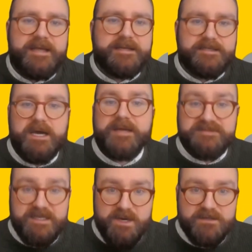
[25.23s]
a live
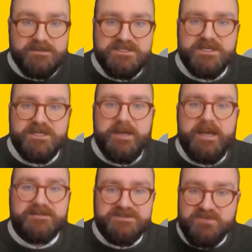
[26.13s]
demo to show you
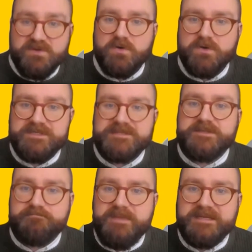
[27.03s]
how to record and
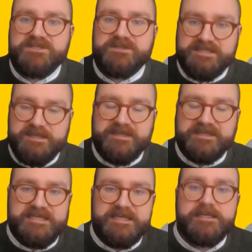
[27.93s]
submit your
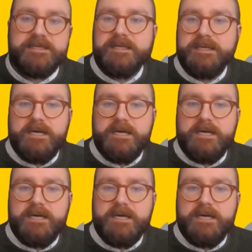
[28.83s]
CPD